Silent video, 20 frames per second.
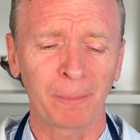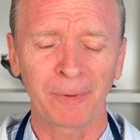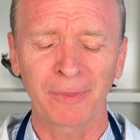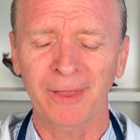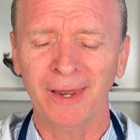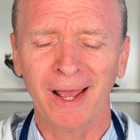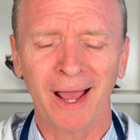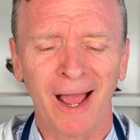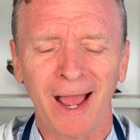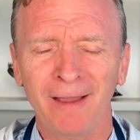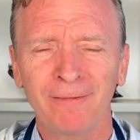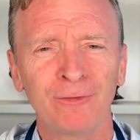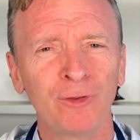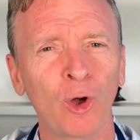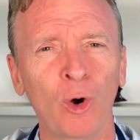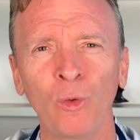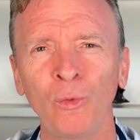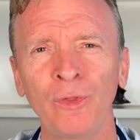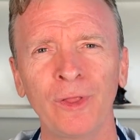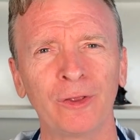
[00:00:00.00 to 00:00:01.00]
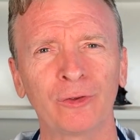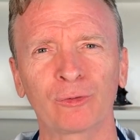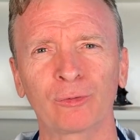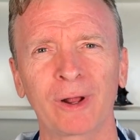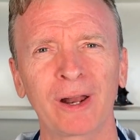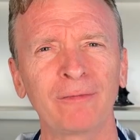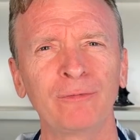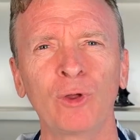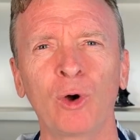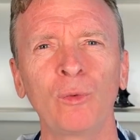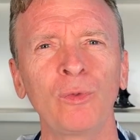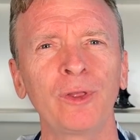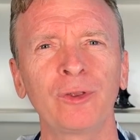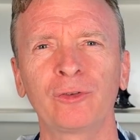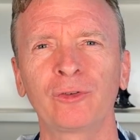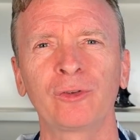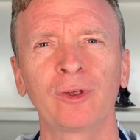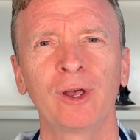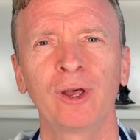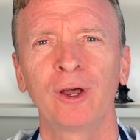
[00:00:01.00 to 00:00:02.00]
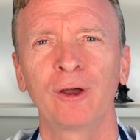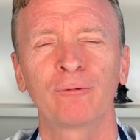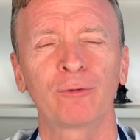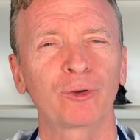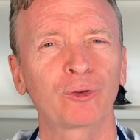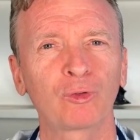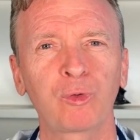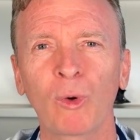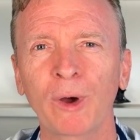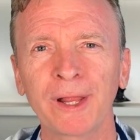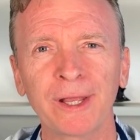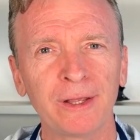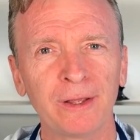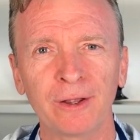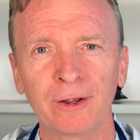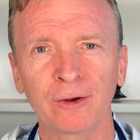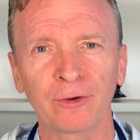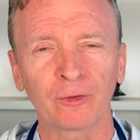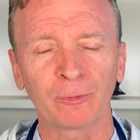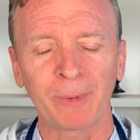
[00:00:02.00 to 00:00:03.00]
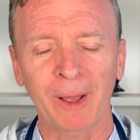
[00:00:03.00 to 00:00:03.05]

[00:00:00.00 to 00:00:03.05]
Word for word: But then I've known this, right? I've known this for 20 years.